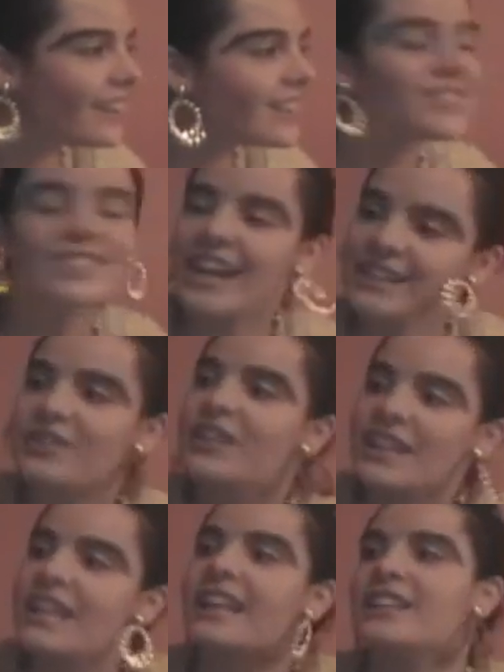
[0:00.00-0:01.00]
This guy's
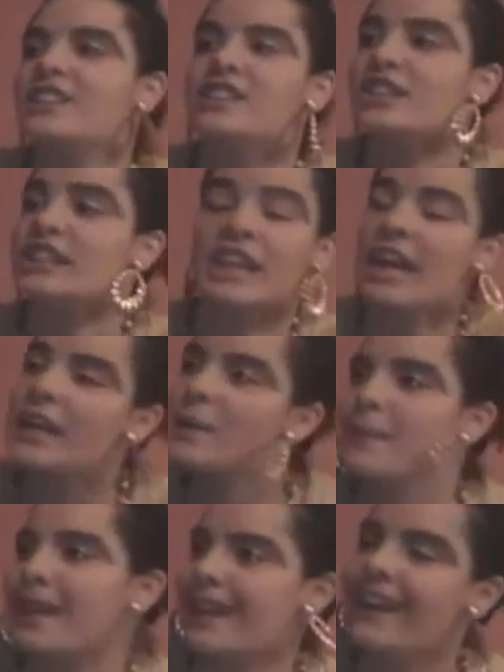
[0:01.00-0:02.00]
really like
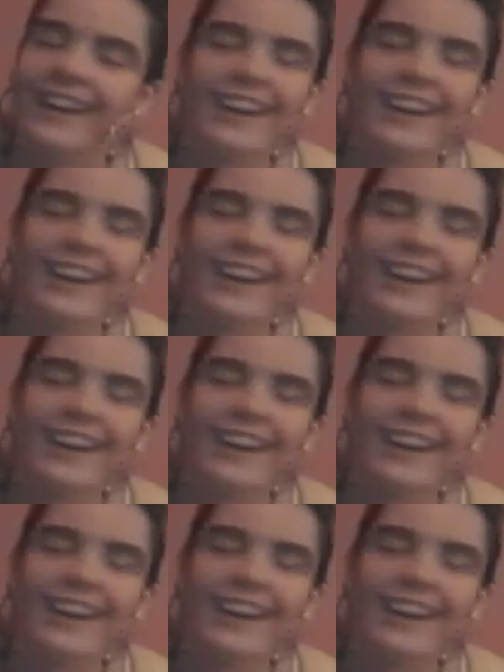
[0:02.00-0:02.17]
killing me.